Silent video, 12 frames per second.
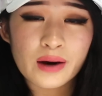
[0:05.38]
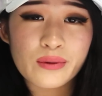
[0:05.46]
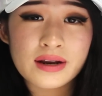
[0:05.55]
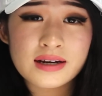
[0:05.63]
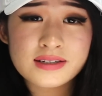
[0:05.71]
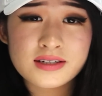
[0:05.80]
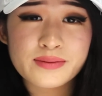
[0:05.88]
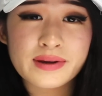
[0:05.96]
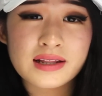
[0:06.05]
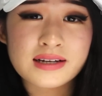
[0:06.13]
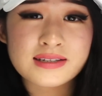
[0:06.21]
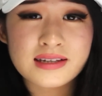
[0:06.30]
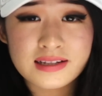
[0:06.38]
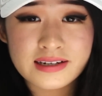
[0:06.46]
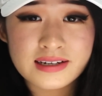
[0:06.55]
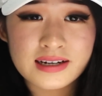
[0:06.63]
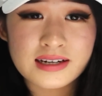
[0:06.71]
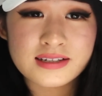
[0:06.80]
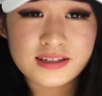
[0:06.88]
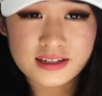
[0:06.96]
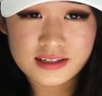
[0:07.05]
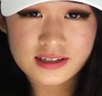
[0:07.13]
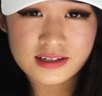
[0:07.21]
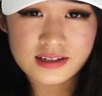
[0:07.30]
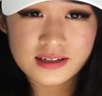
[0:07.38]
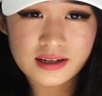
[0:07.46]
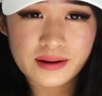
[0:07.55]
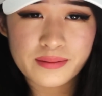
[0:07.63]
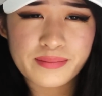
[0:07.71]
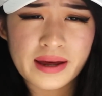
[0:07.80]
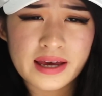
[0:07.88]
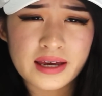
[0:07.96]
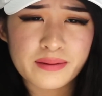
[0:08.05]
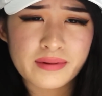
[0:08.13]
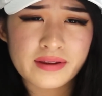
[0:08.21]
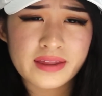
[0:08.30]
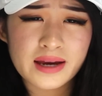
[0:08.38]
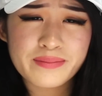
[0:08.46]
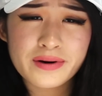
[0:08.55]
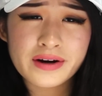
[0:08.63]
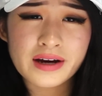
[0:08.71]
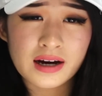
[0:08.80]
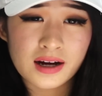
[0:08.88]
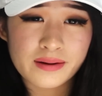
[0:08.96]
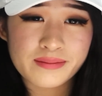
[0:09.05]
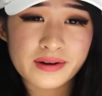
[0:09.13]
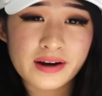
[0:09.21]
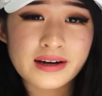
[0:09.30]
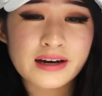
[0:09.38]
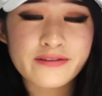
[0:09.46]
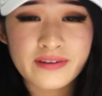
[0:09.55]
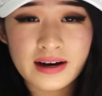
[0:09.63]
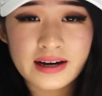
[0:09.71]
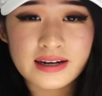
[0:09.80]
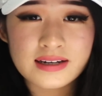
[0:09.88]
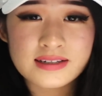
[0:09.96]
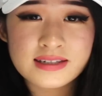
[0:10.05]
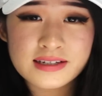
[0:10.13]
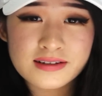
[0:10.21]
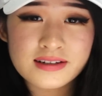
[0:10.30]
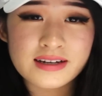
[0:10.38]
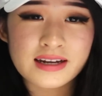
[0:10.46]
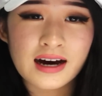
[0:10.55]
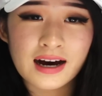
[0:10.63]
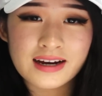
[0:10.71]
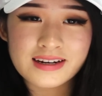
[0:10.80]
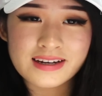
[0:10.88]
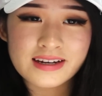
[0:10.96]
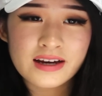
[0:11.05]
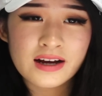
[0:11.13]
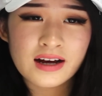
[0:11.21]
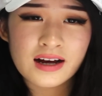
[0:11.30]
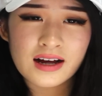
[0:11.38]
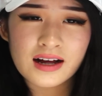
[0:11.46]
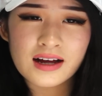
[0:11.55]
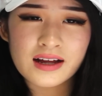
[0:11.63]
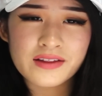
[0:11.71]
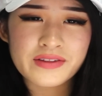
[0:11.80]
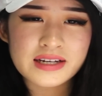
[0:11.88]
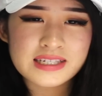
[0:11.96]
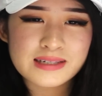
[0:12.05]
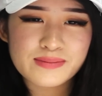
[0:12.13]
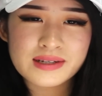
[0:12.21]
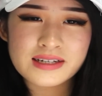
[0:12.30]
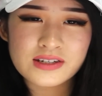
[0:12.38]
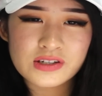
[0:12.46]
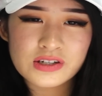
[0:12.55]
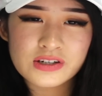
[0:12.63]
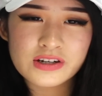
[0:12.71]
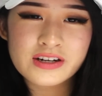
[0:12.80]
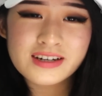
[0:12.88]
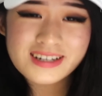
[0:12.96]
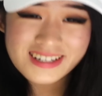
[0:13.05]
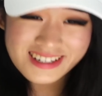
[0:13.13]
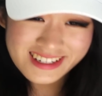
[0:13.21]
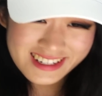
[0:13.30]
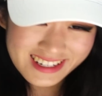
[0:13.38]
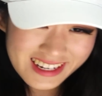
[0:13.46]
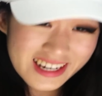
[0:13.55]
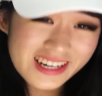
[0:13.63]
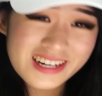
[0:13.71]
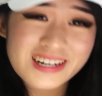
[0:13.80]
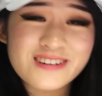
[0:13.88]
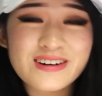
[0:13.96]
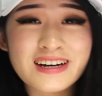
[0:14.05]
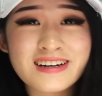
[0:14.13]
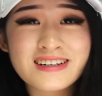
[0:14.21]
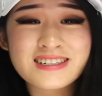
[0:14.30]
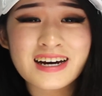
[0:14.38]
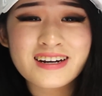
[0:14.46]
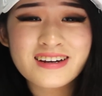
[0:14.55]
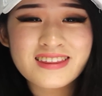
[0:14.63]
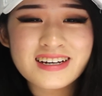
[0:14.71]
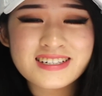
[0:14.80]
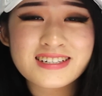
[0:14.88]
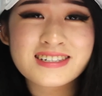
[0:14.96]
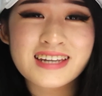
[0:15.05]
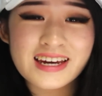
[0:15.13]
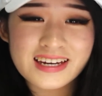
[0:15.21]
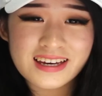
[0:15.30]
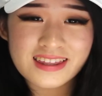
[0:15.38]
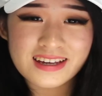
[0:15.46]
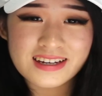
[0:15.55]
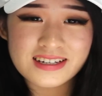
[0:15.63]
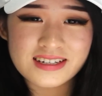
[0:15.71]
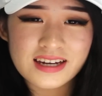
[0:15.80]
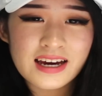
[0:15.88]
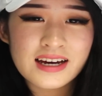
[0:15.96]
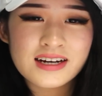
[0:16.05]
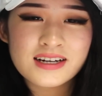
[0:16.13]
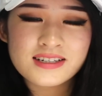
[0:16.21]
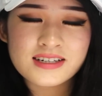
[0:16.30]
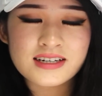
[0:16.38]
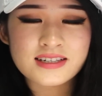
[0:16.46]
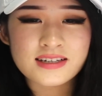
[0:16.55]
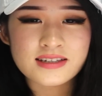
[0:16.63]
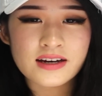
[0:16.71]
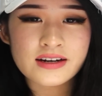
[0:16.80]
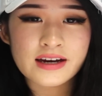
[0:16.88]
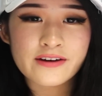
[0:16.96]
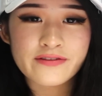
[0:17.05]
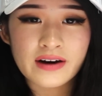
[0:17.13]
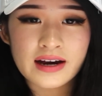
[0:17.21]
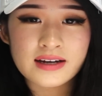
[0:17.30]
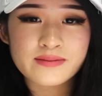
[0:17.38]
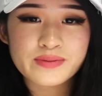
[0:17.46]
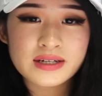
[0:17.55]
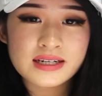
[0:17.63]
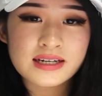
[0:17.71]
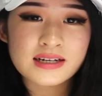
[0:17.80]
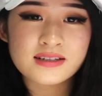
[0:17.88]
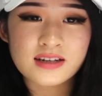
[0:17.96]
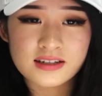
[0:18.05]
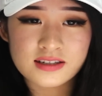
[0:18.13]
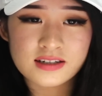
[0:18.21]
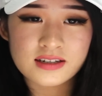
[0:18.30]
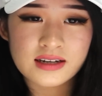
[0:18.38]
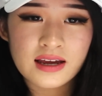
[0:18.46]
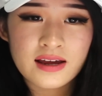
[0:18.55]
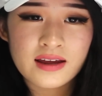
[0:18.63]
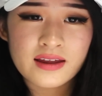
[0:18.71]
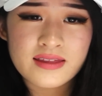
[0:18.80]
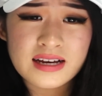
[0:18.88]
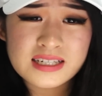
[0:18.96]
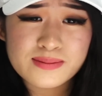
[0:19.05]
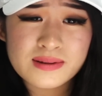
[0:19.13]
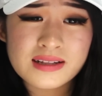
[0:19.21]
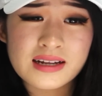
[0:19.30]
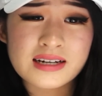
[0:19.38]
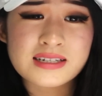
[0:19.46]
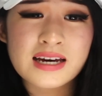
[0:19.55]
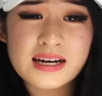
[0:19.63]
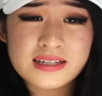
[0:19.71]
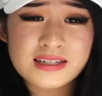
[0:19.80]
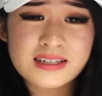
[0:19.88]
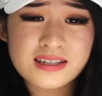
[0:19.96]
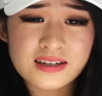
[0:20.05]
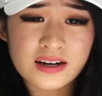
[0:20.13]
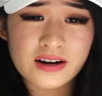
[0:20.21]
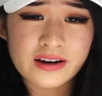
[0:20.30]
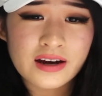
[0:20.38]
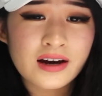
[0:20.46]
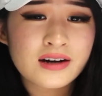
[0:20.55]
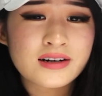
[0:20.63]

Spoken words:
I want us to be like Selena and Justin. Babe, they broke up. Okay, fine. Seal and Heidi. They split too. Oh my gosh, I don't think she's taking the hint. Jesus, okay, fine. Britney and Justin. They split like 10 years ago.